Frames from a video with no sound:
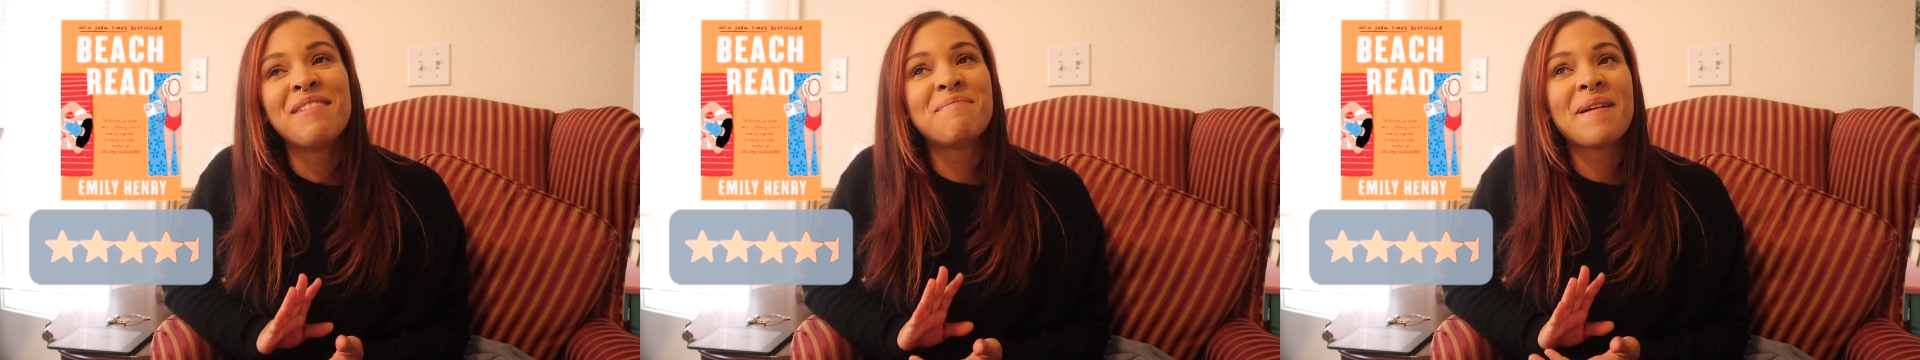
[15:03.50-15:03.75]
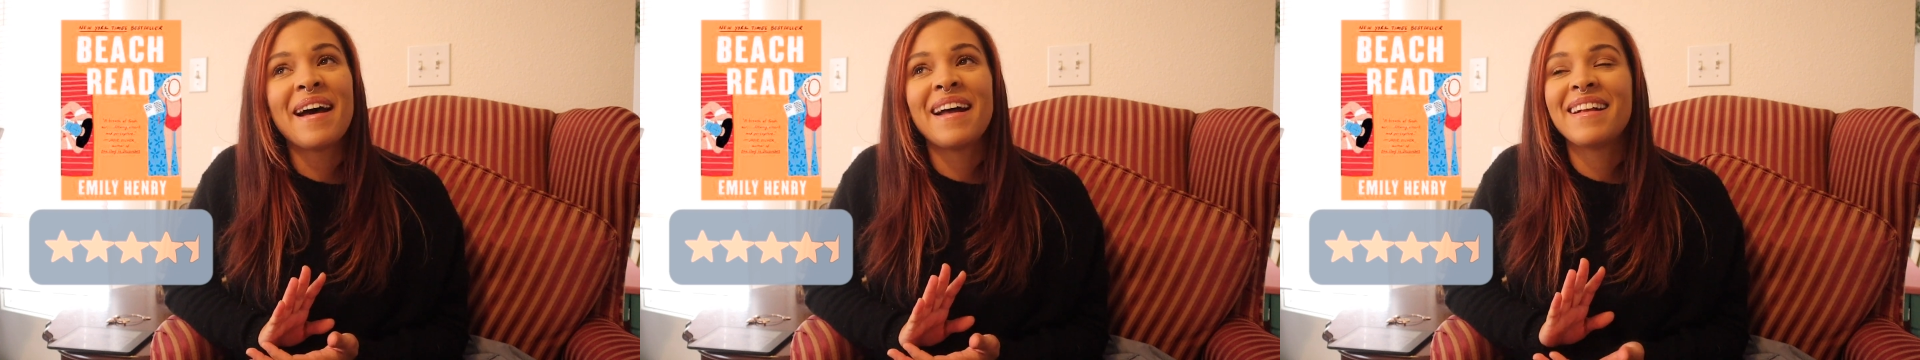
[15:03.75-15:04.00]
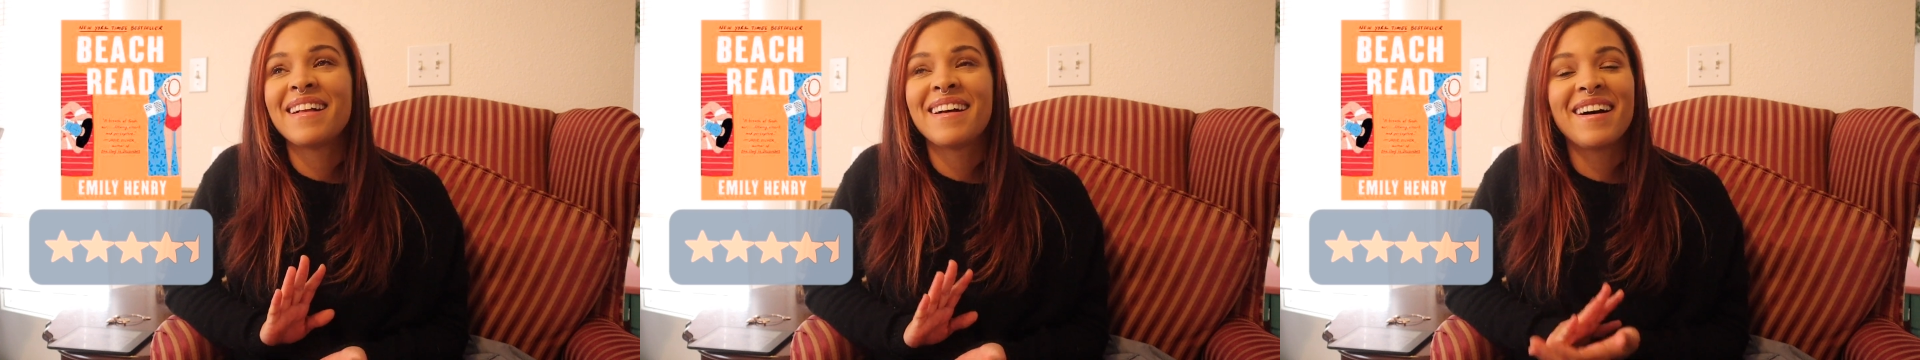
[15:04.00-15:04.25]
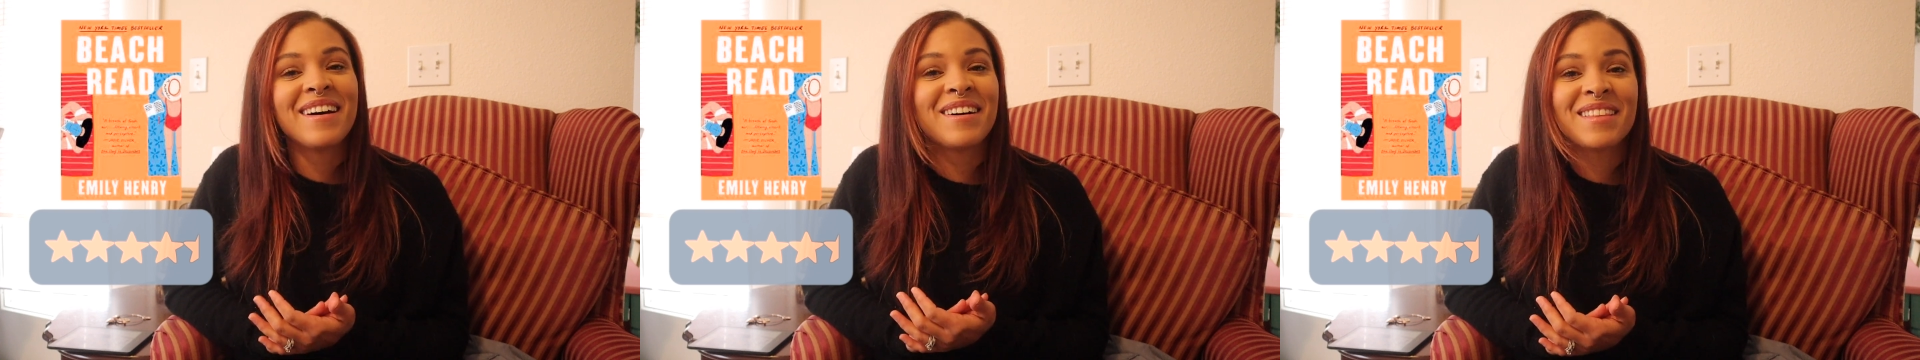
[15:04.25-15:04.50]
But
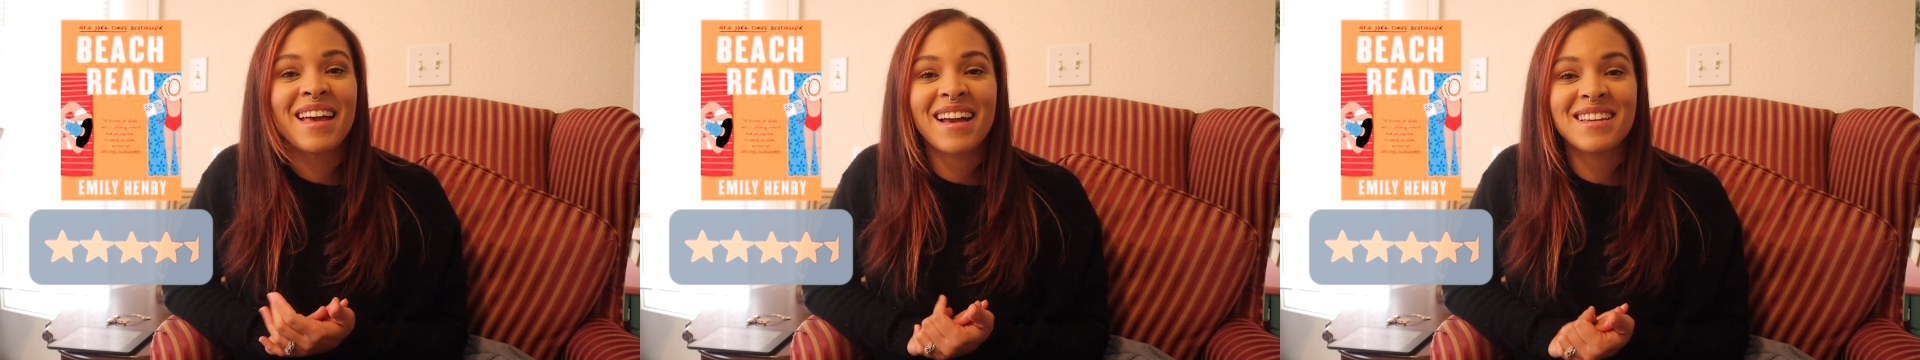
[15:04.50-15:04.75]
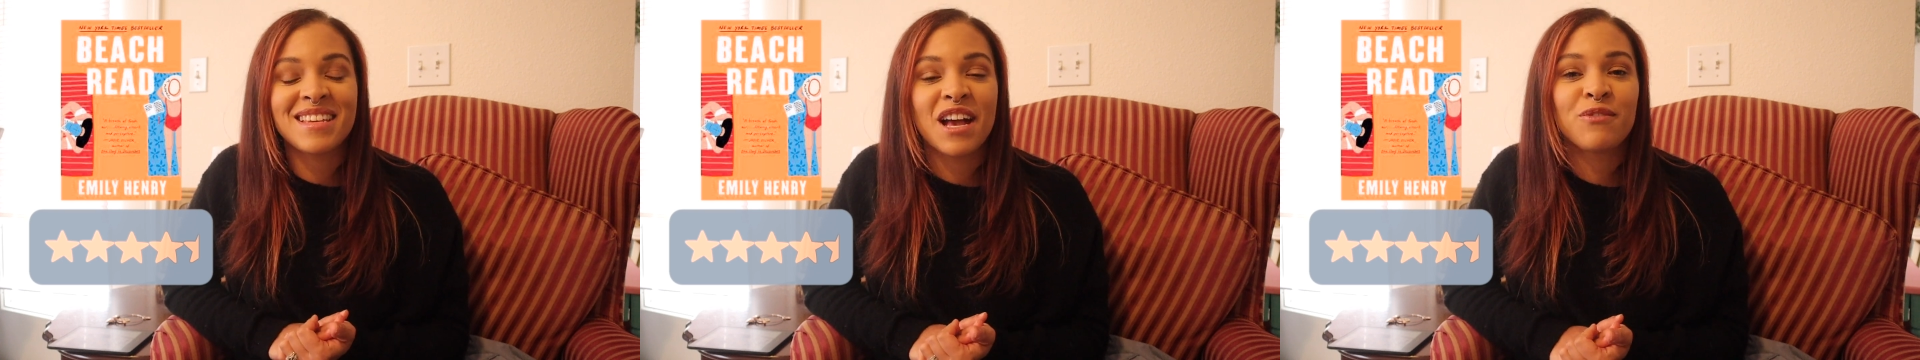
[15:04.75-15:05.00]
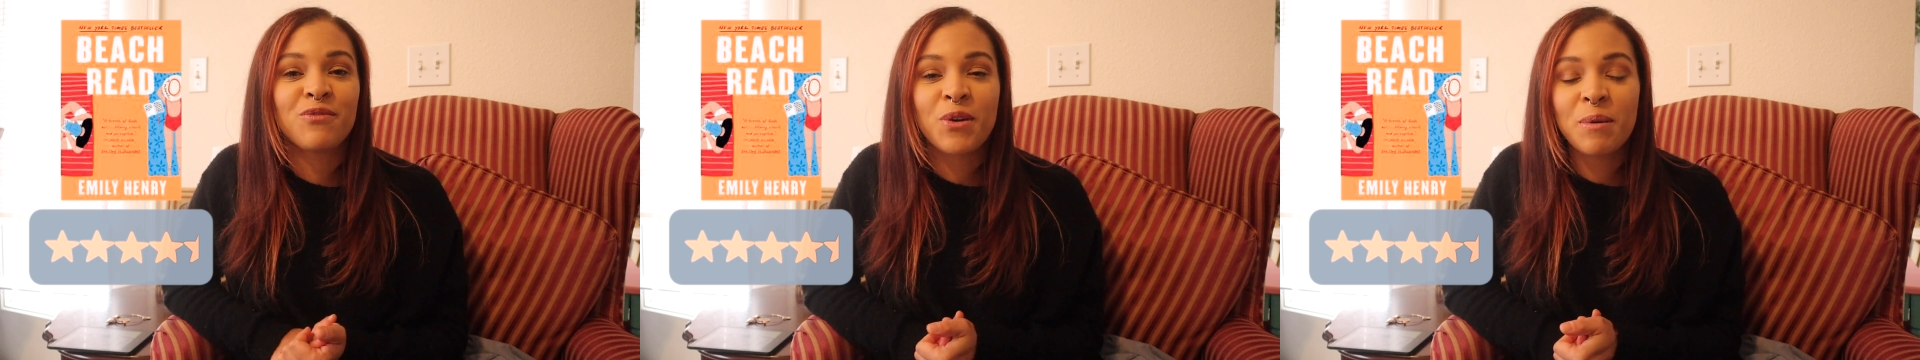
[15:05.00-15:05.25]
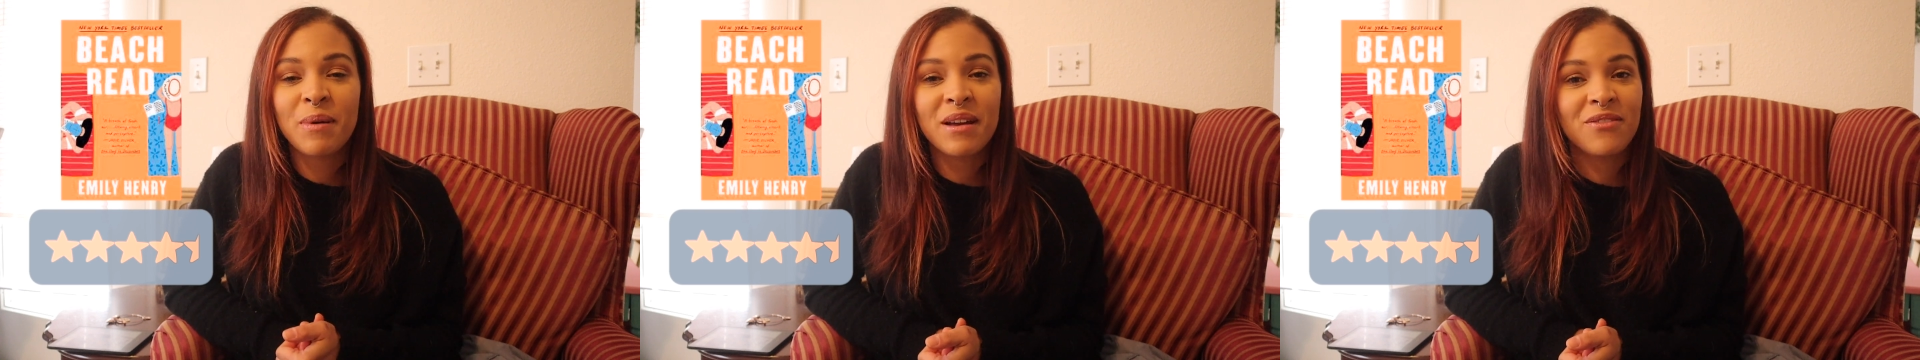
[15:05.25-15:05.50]
like I said,
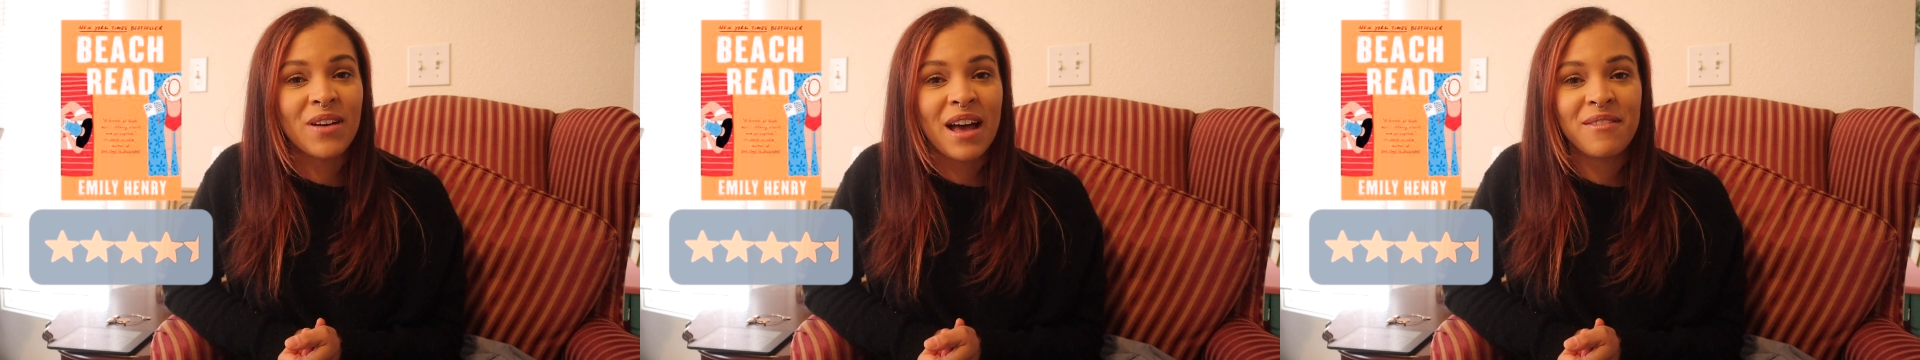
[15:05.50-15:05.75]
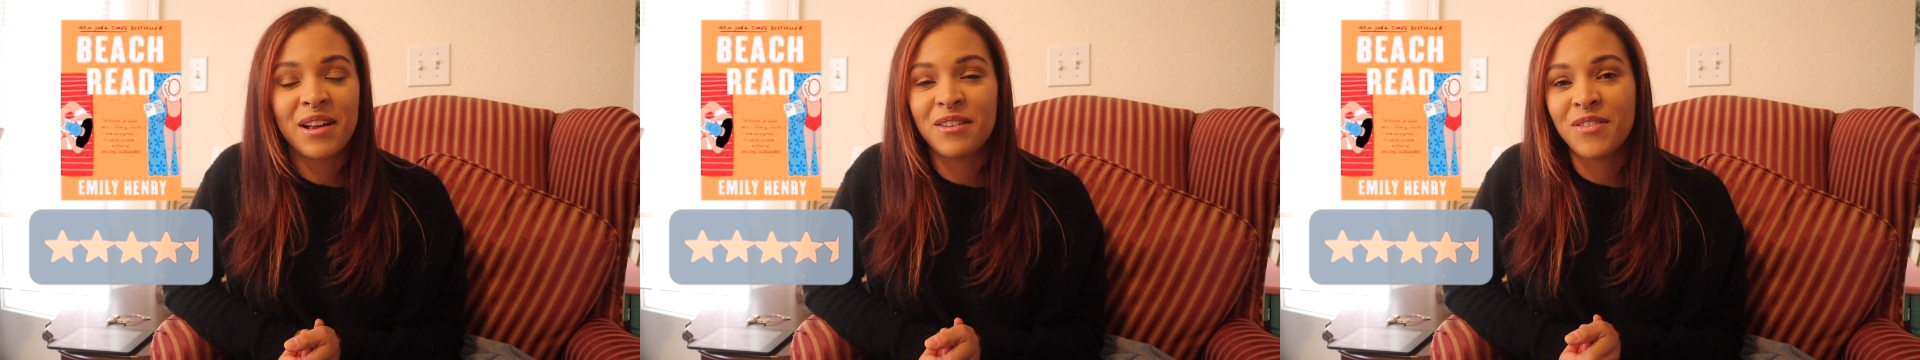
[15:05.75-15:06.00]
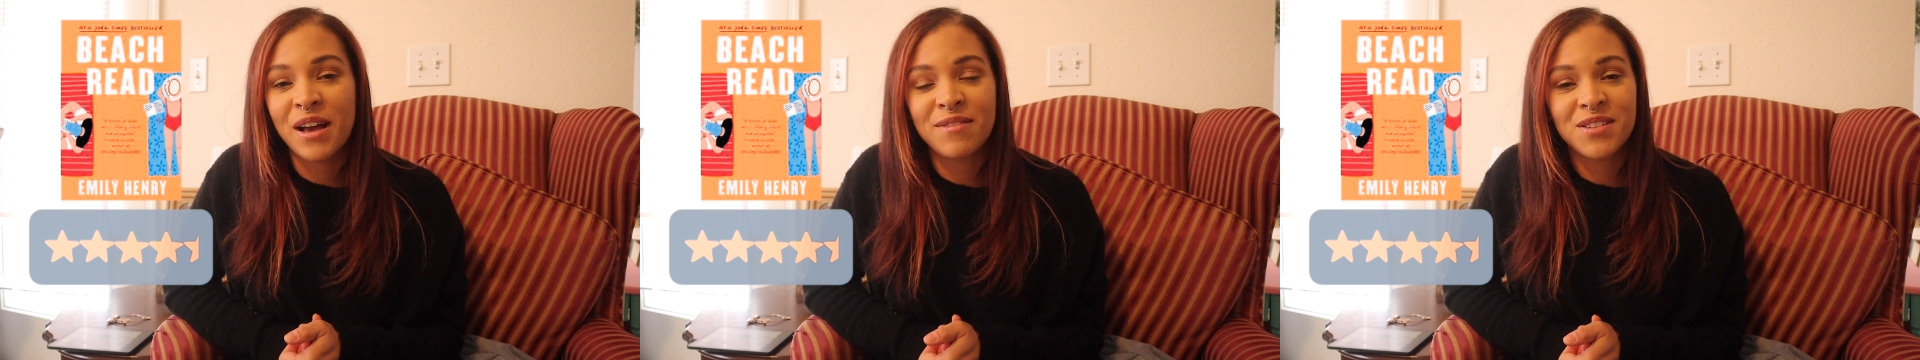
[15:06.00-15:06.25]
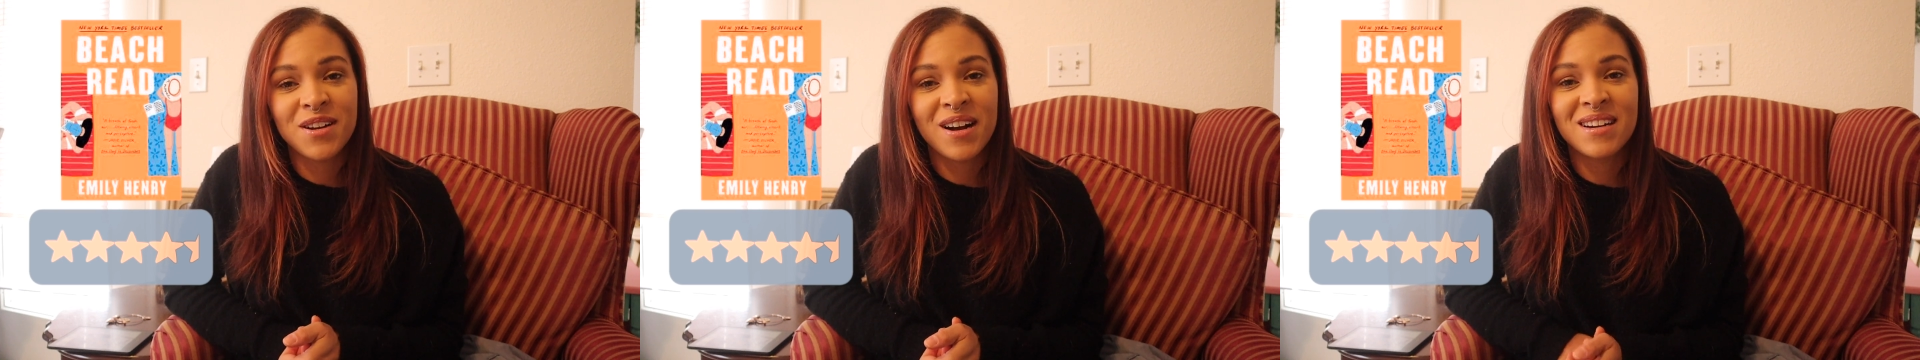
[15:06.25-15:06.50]
4.5 out of 5
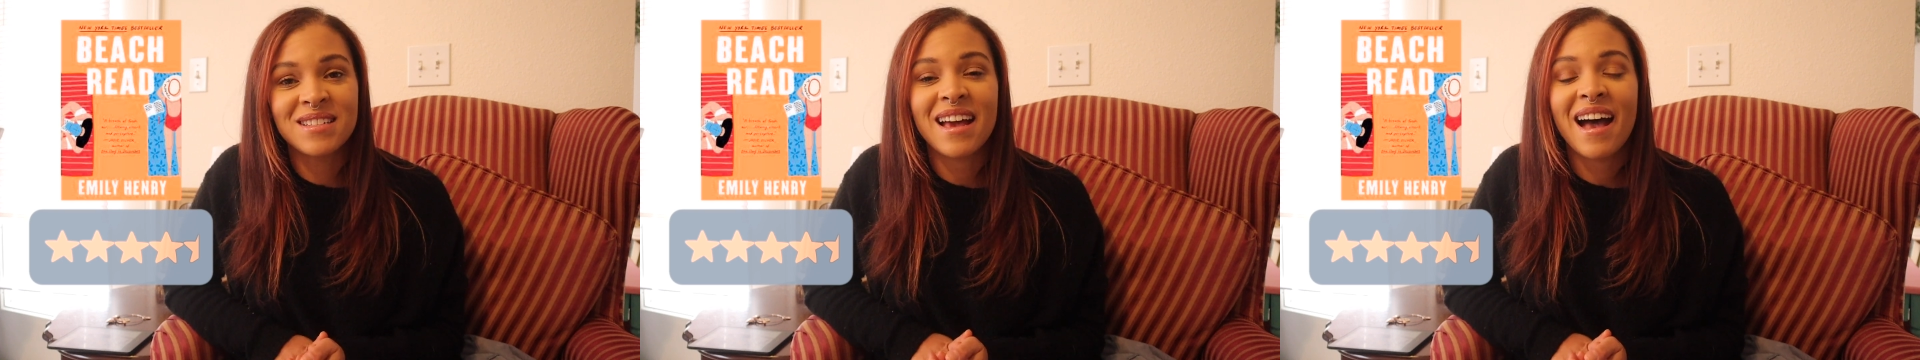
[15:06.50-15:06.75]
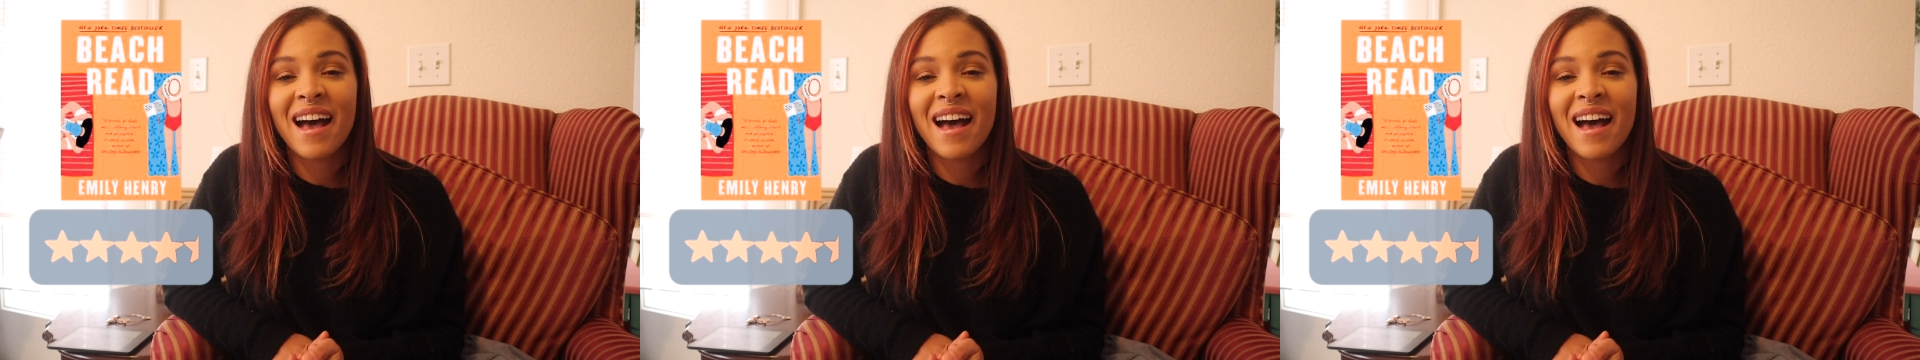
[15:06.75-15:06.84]
stars.